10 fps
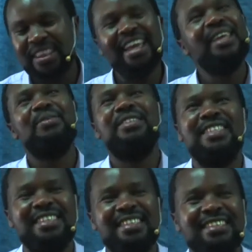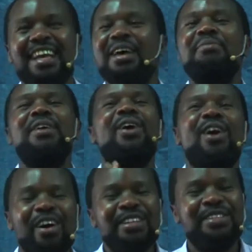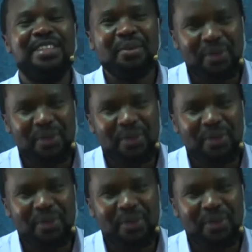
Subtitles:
thank you, Jesus, because today